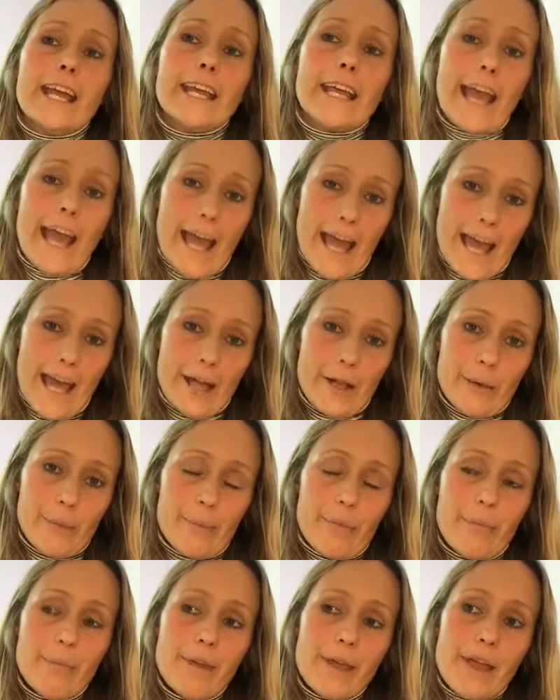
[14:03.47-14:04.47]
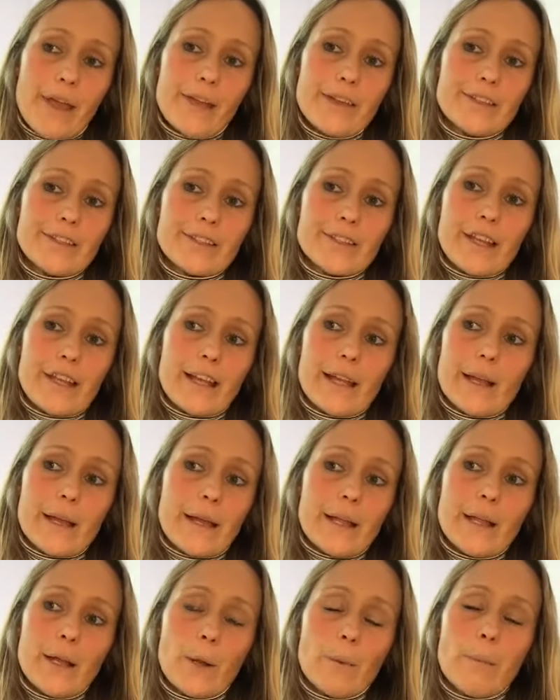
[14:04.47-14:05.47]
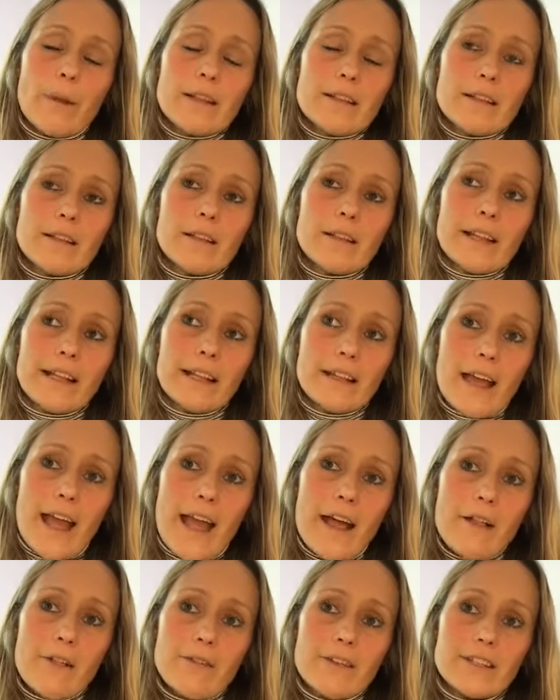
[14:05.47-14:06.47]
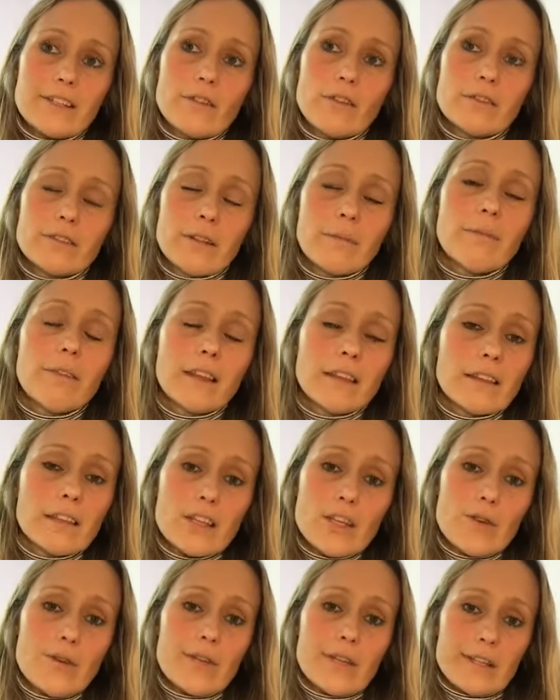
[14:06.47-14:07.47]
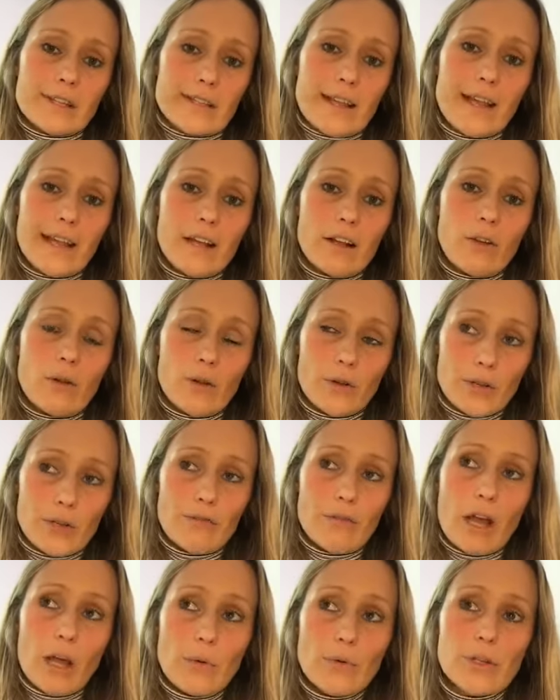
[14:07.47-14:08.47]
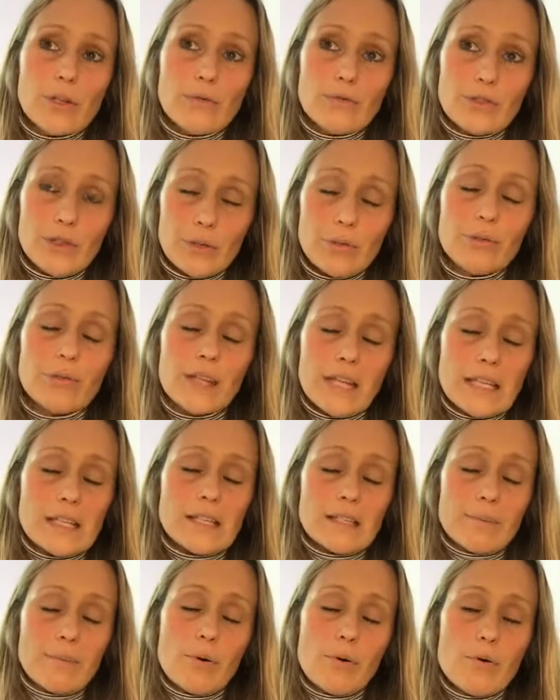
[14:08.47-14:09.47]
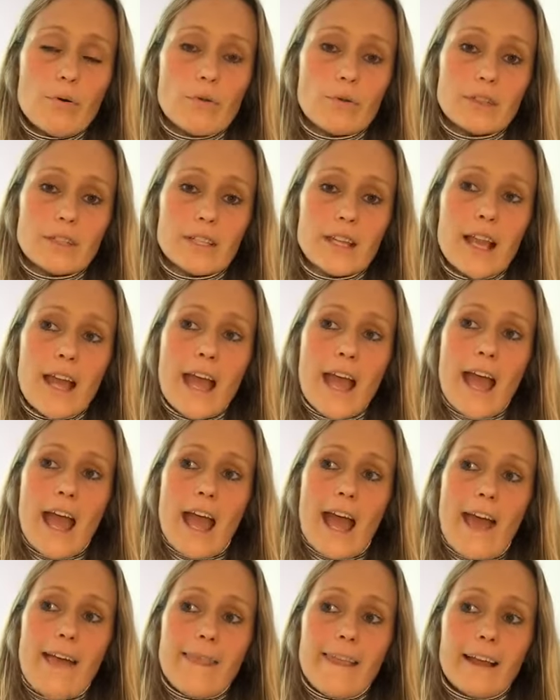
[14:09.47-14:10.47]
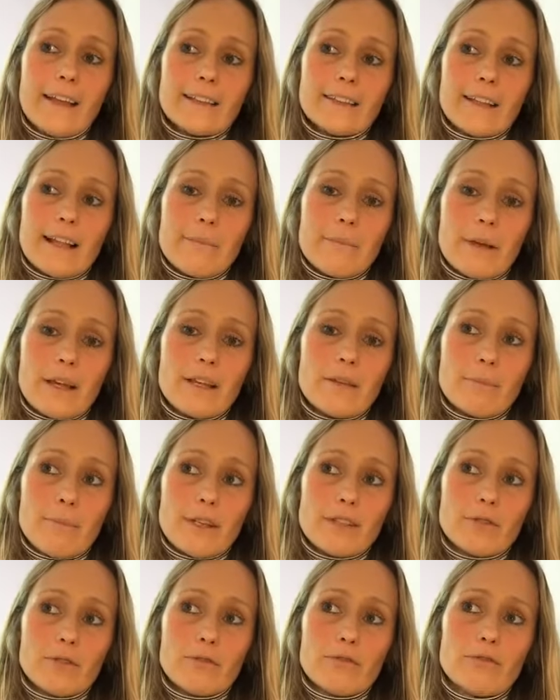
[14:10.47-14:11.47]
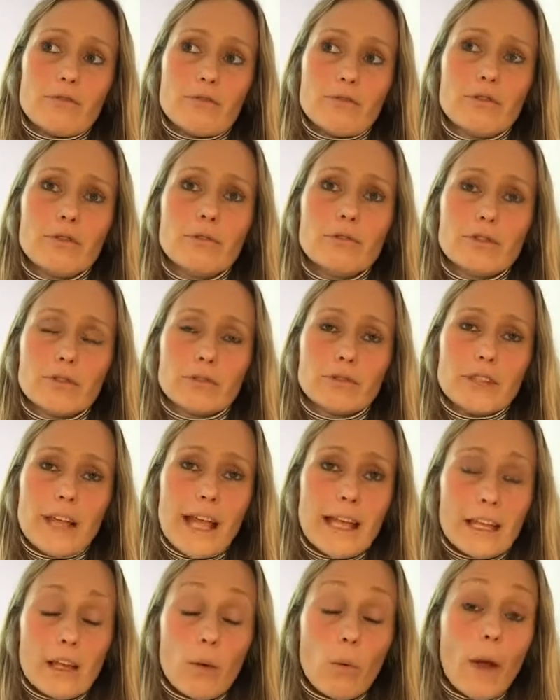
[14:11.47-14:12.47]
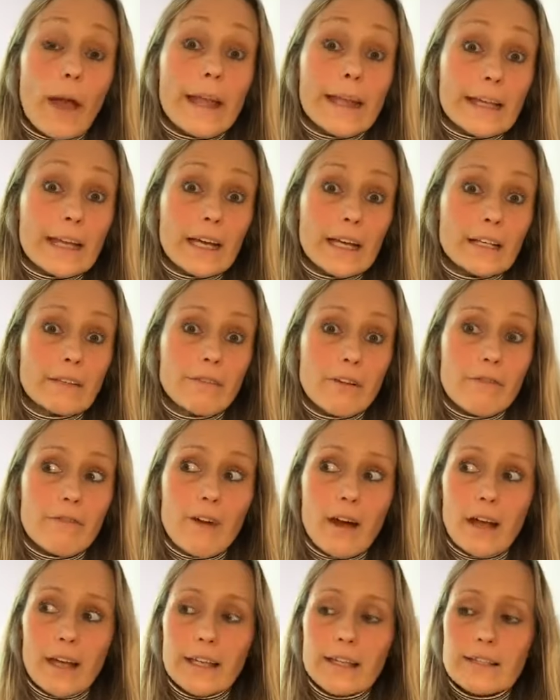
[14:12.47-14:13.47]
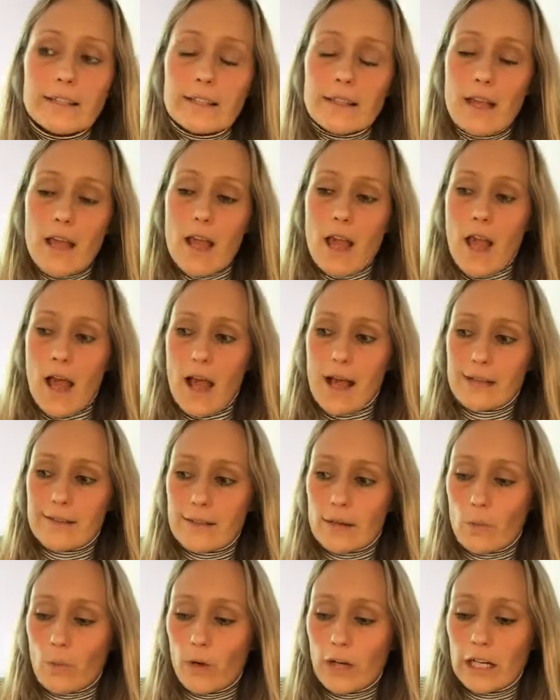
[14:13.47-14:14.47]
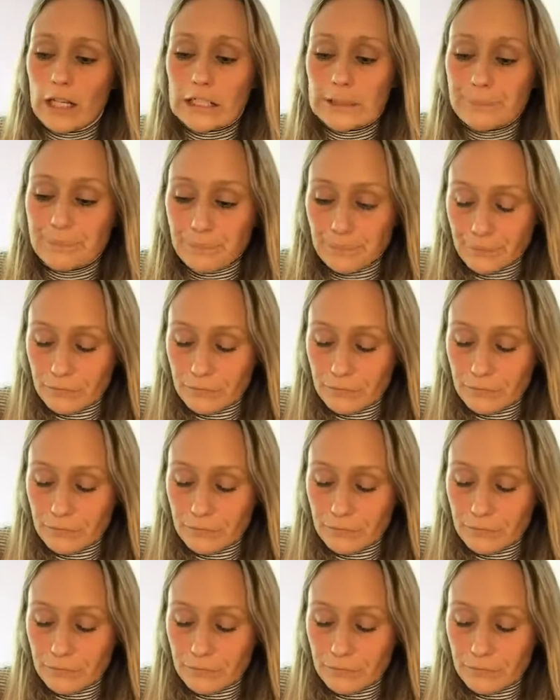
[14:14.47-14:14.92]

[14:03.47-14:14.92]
get help, because, you know, mental ill health is not something that you can tackle on your own. You do need support. And that's like my sort of crucial takeaway kind of advice, as it were.